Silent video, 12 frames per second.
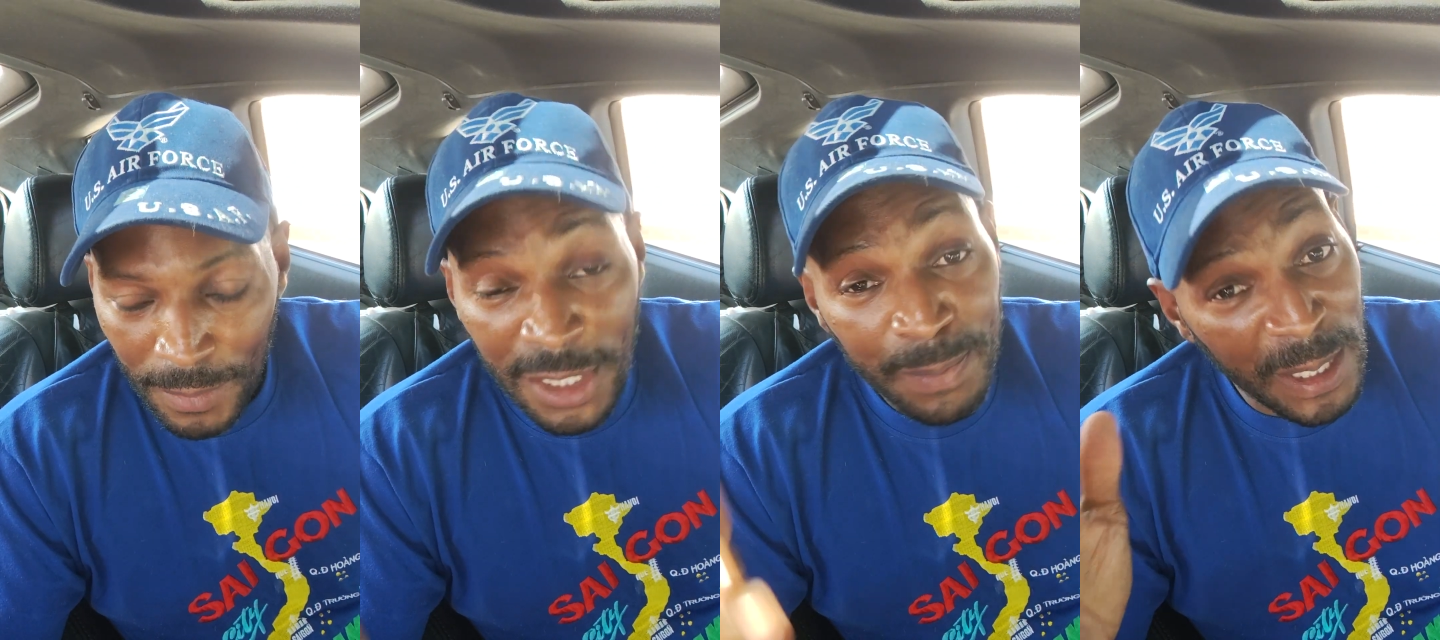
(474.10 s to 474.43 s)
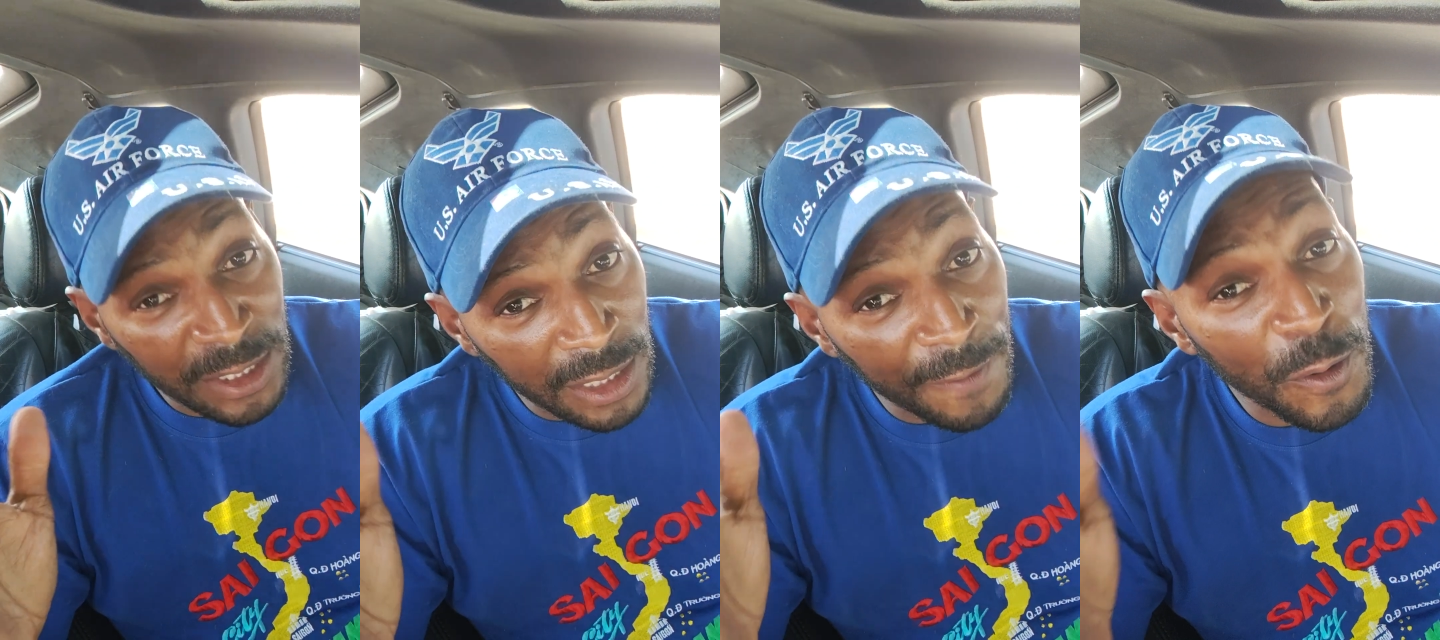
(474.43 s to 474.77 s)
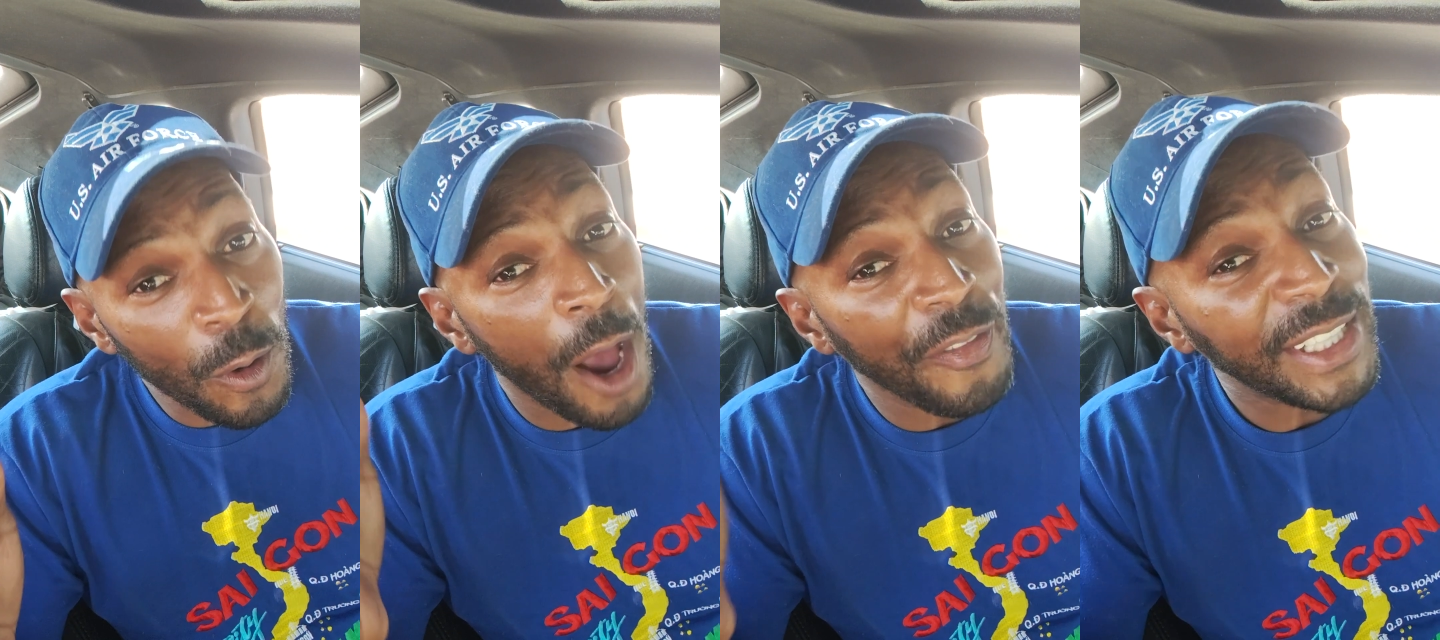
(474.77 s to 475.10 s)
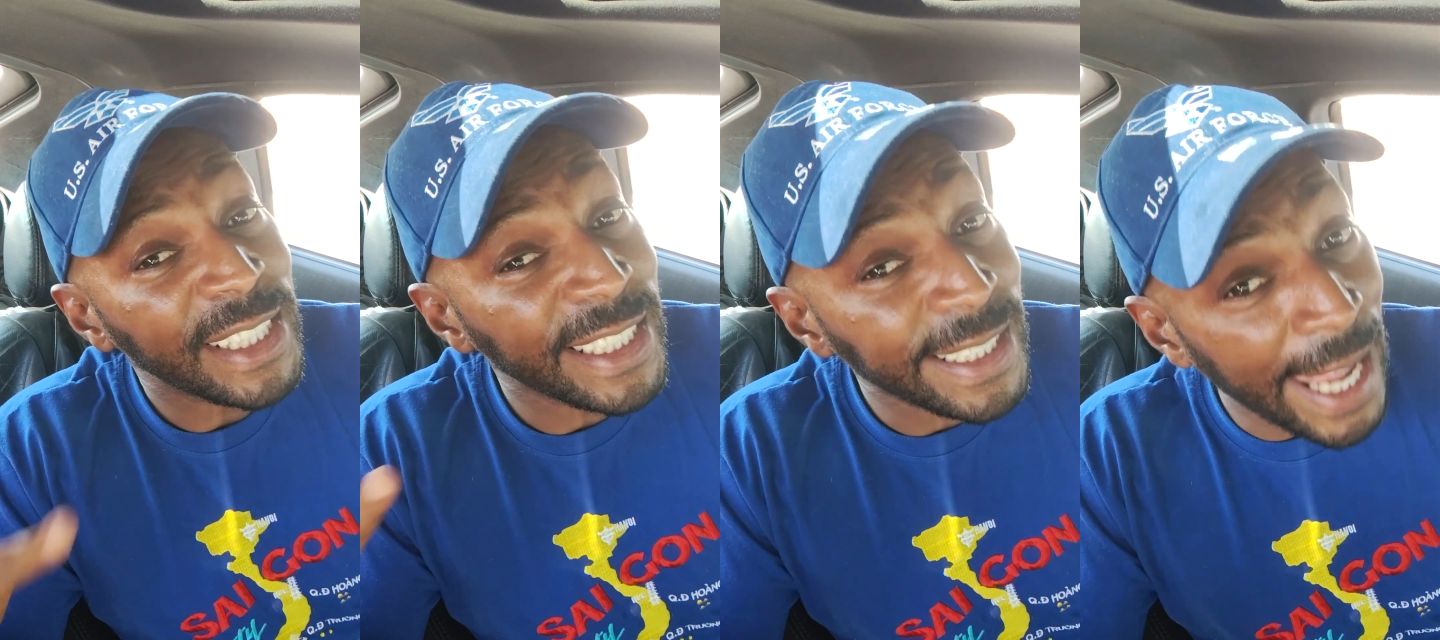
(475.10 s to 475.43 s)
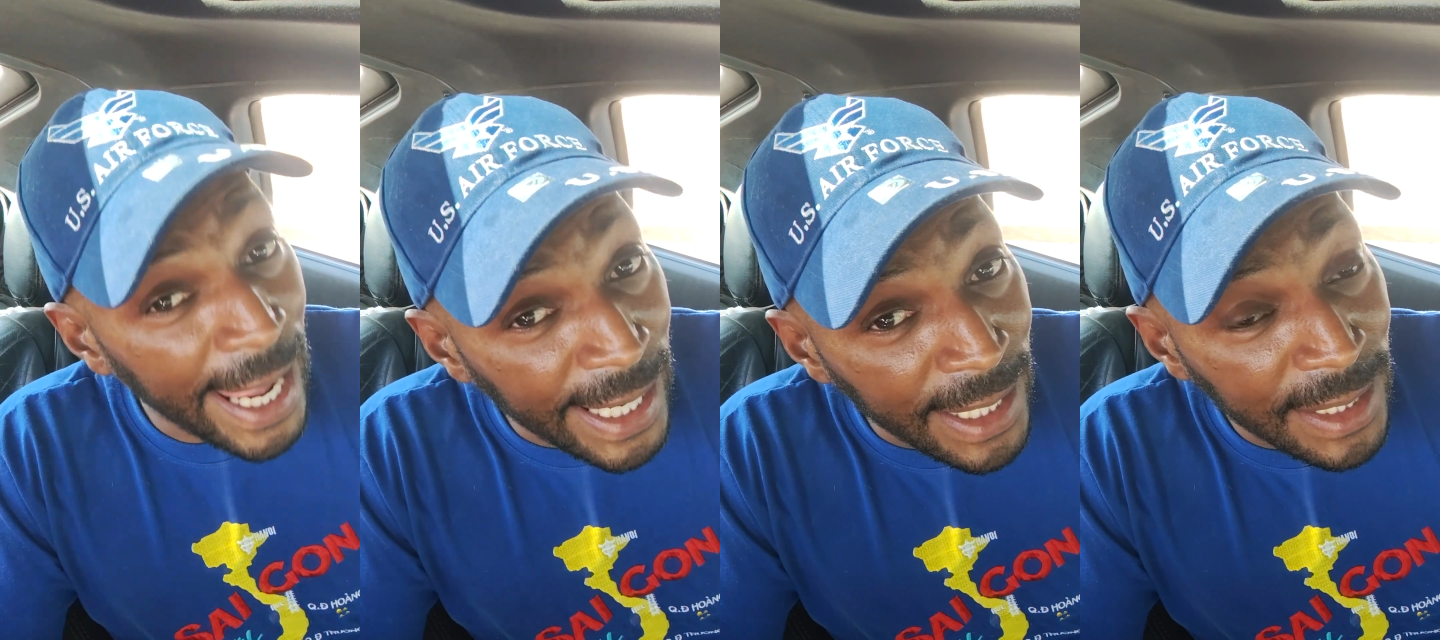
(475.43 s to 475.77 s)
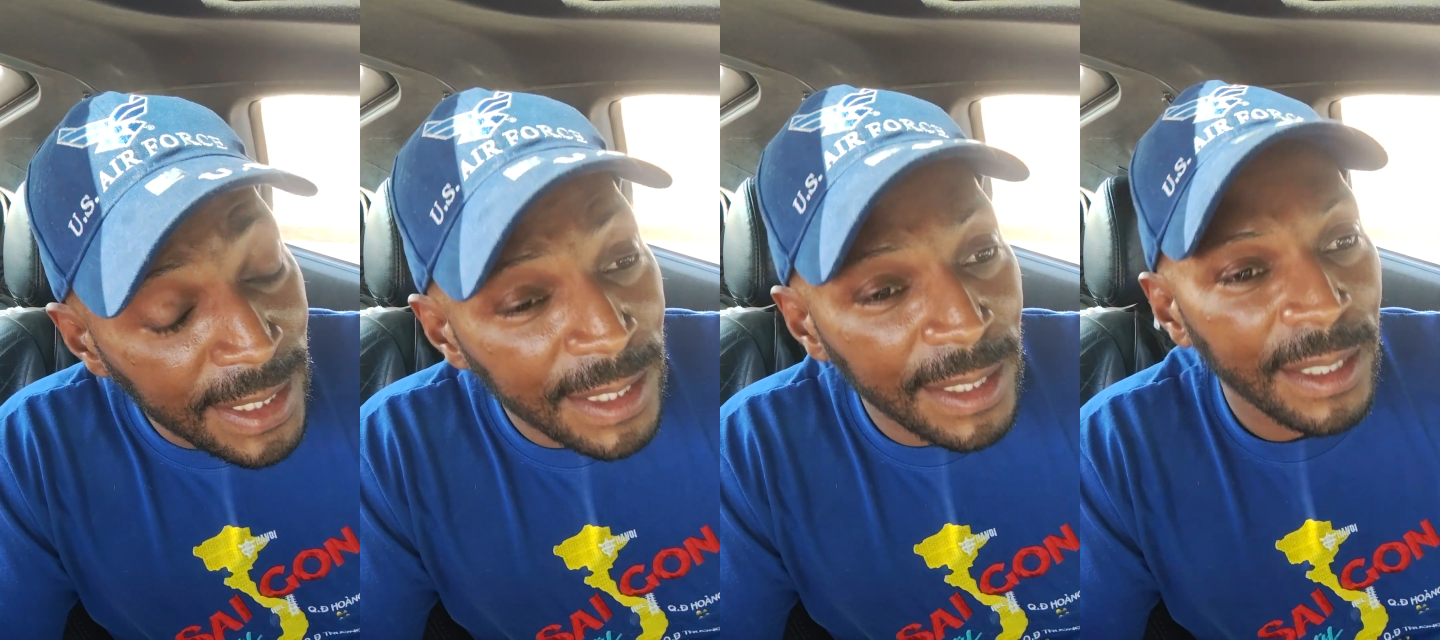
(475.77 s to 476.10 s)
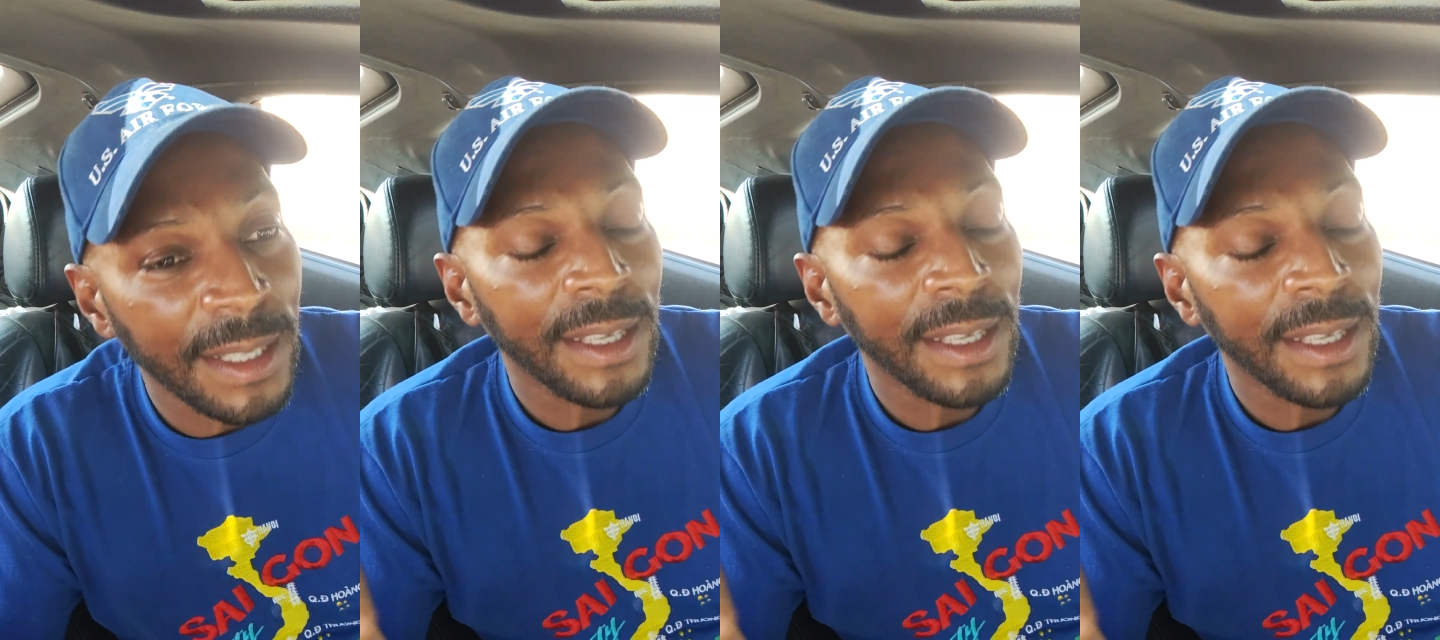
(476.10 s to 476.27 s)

especially if you're on the state,